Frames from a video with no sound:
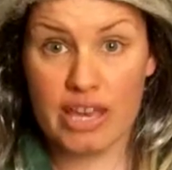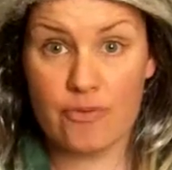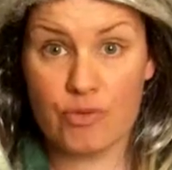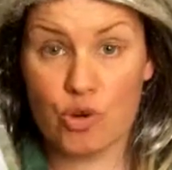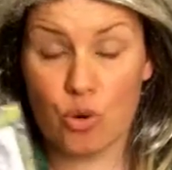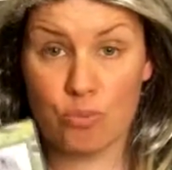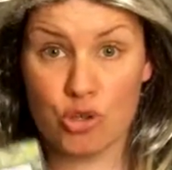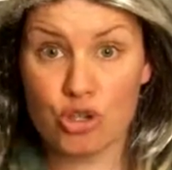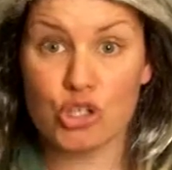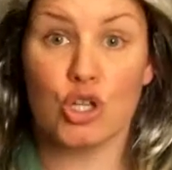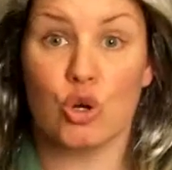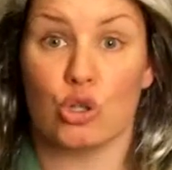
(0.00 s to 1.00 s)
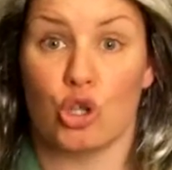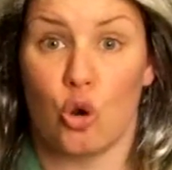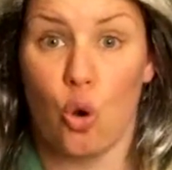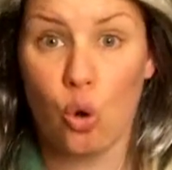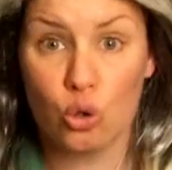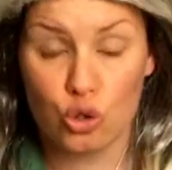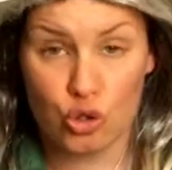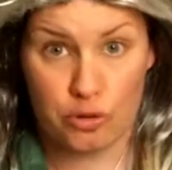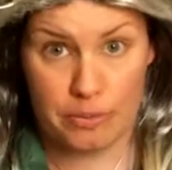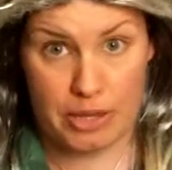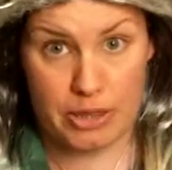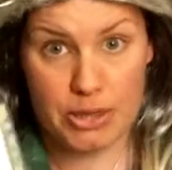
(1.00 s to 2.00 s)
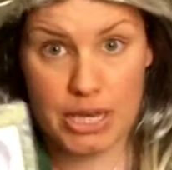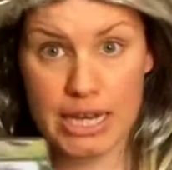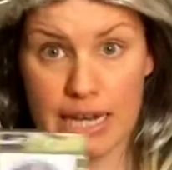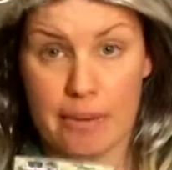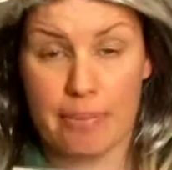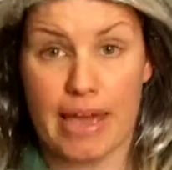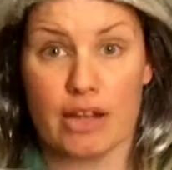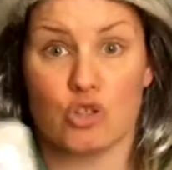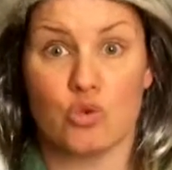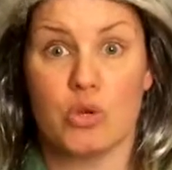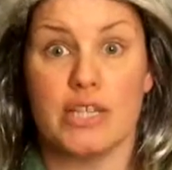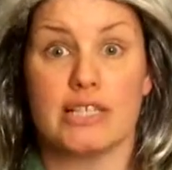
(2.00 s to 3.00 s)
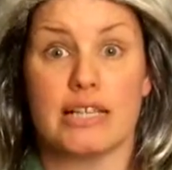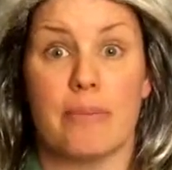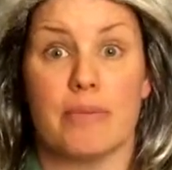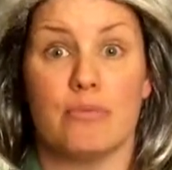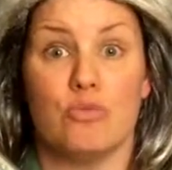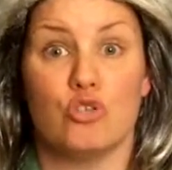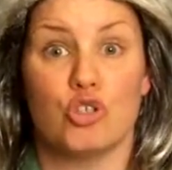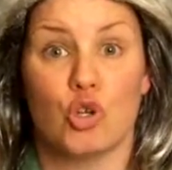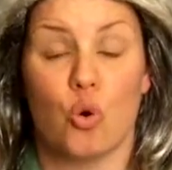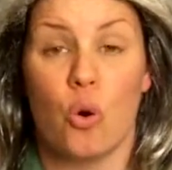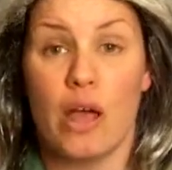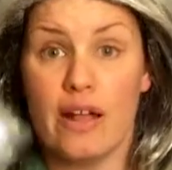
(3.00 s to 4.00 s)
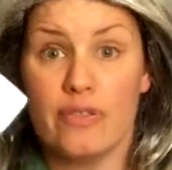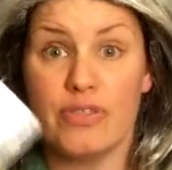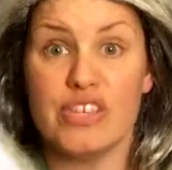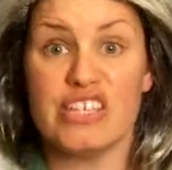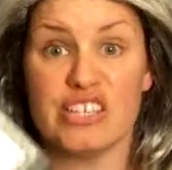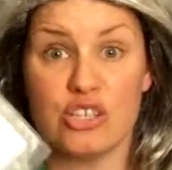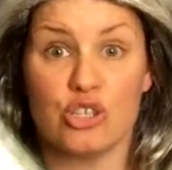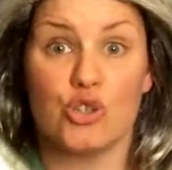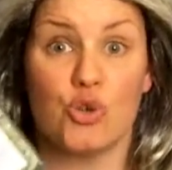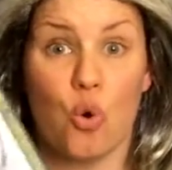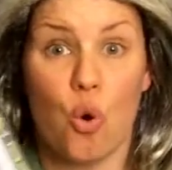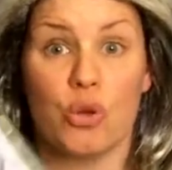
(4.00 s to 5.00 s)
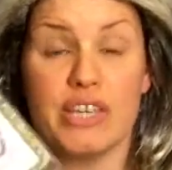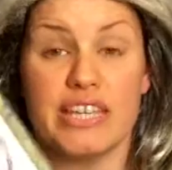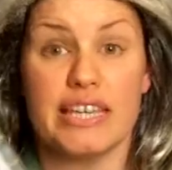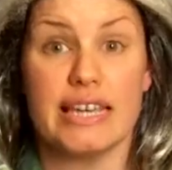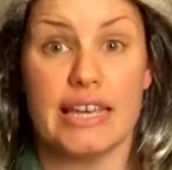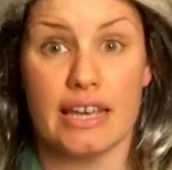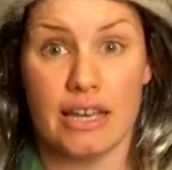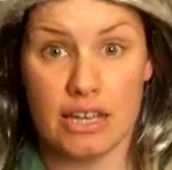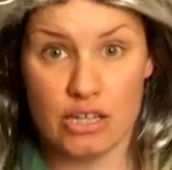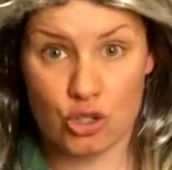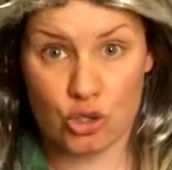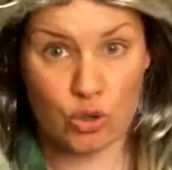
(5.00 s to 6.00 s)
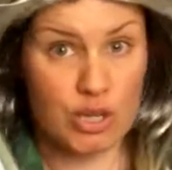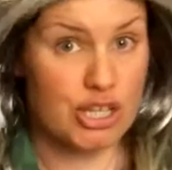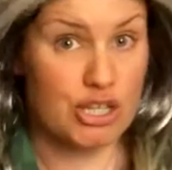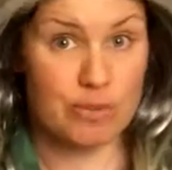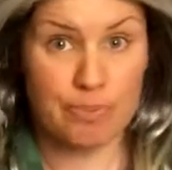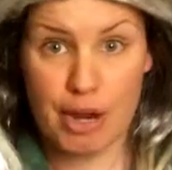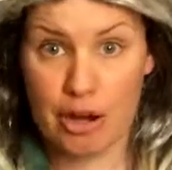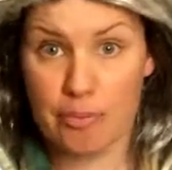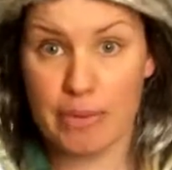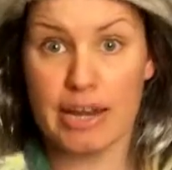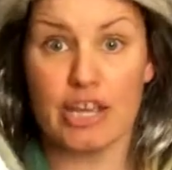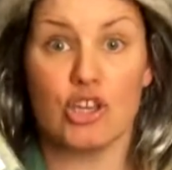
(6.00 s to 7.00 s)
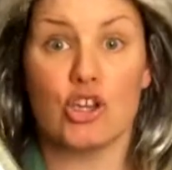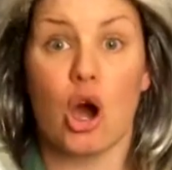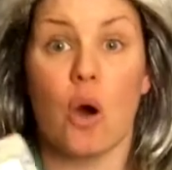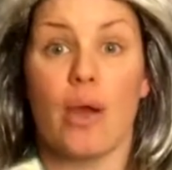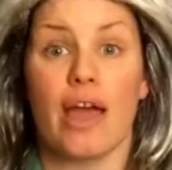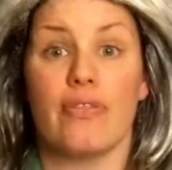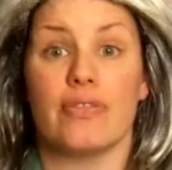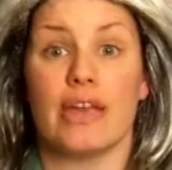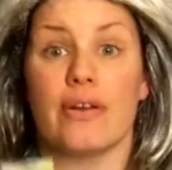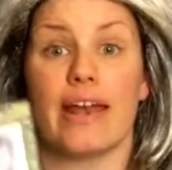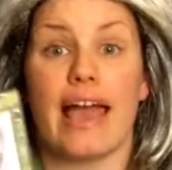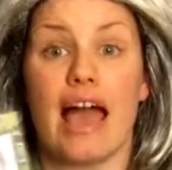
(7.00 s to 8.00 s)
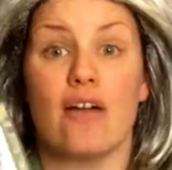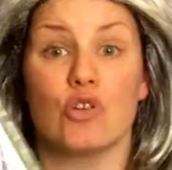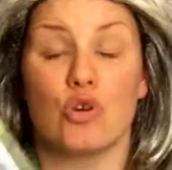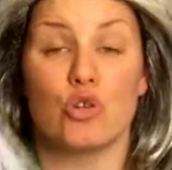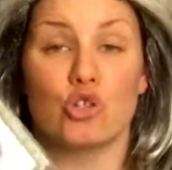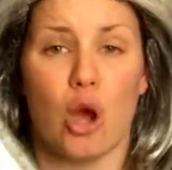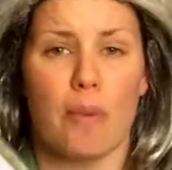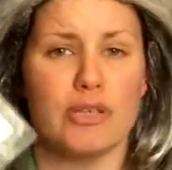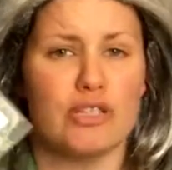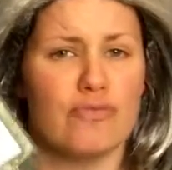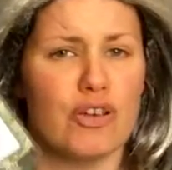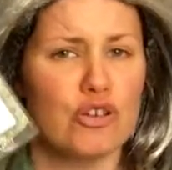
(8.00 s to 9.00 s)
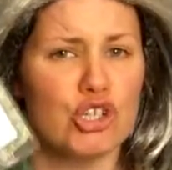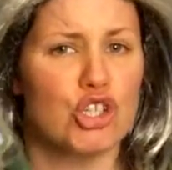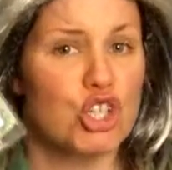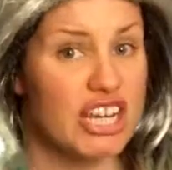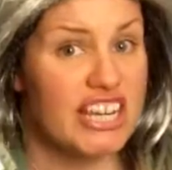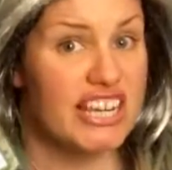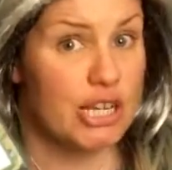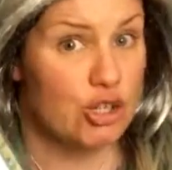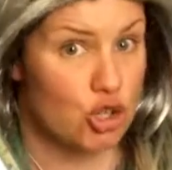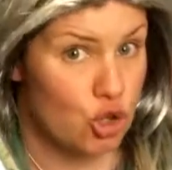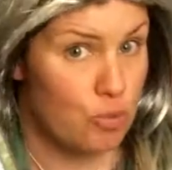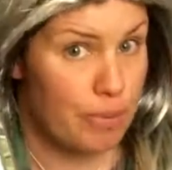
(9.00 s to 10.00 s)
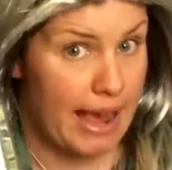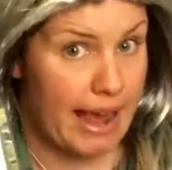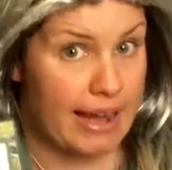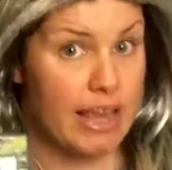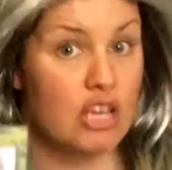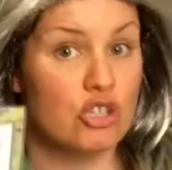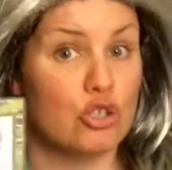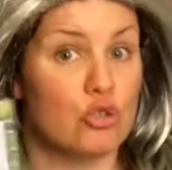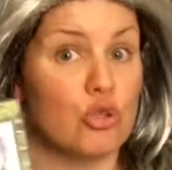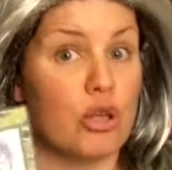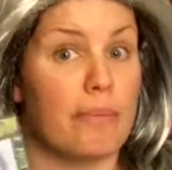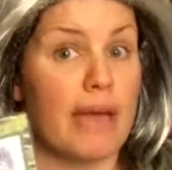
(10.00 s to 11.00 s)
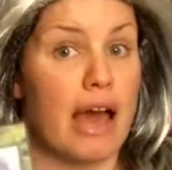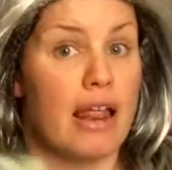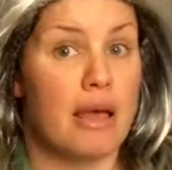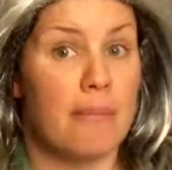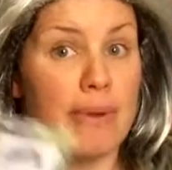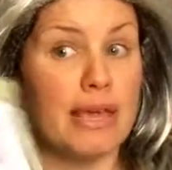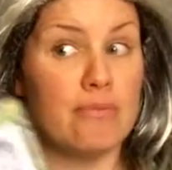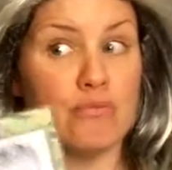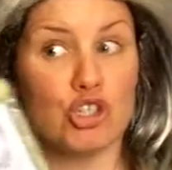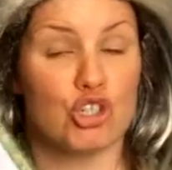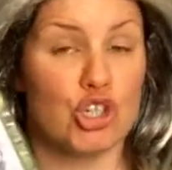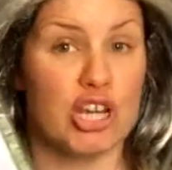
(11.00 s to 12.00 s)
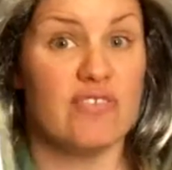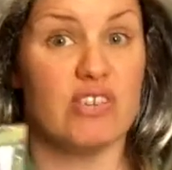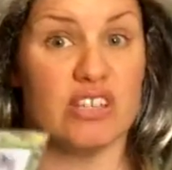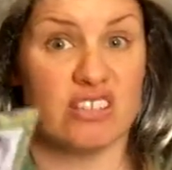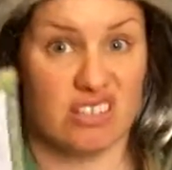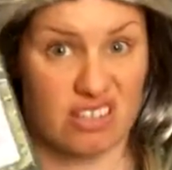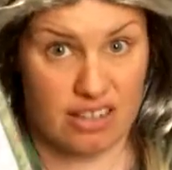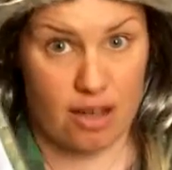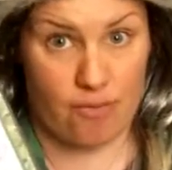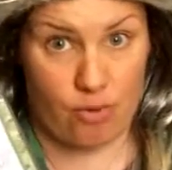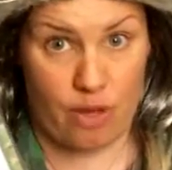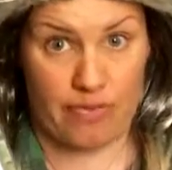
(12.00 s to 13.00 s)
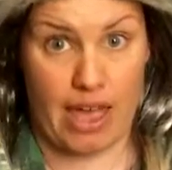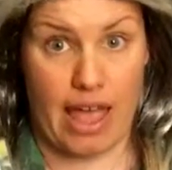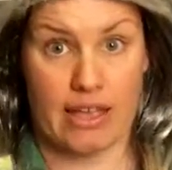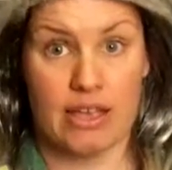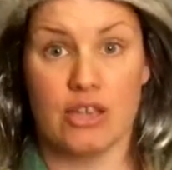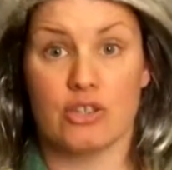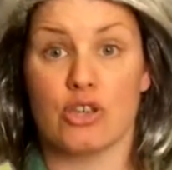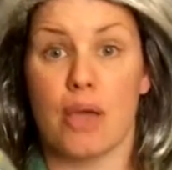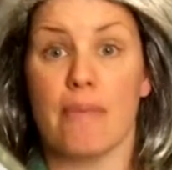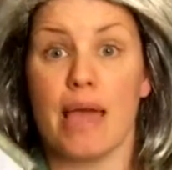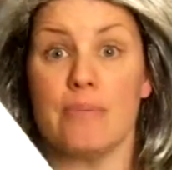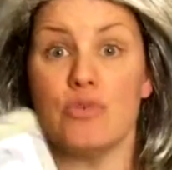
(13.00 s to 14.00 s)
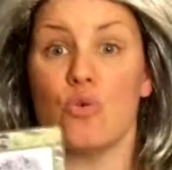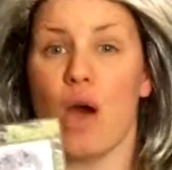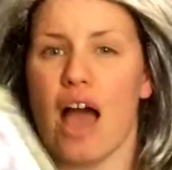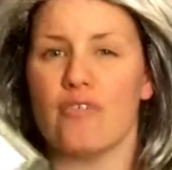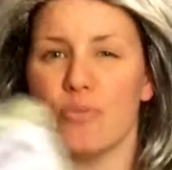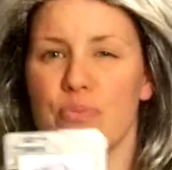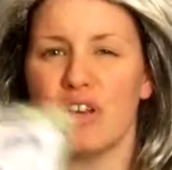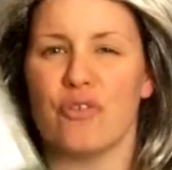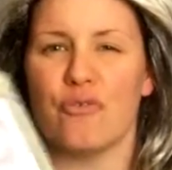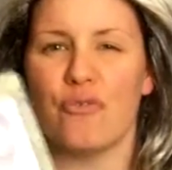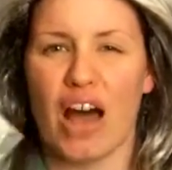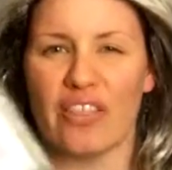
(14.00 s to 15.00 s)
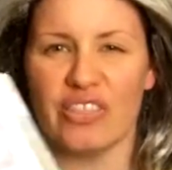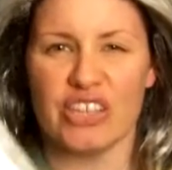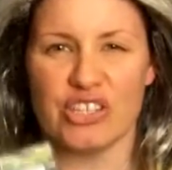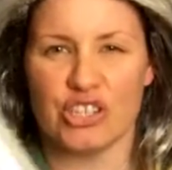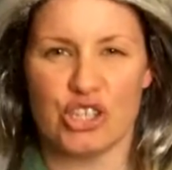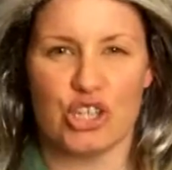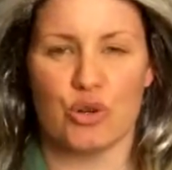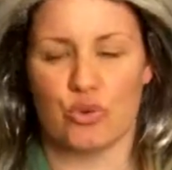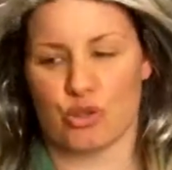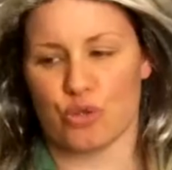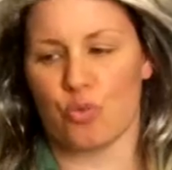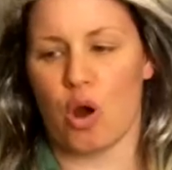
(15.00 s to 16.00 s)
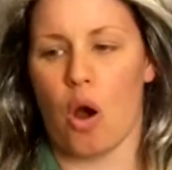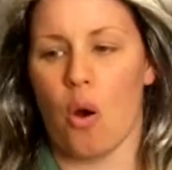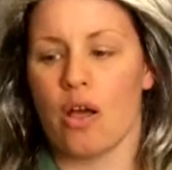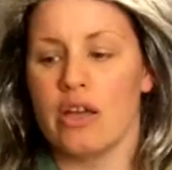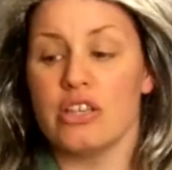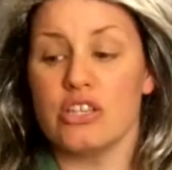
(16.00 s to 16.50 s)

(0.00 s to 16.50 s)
if you're musical at all, or you've been thinking about doing something musical, this is your year to experiment and go out there and have a good time. He's very cheeky too, Pan. So it's all about being mischievous and stuff like that. So maybe you'll have a bit of fun this year as well.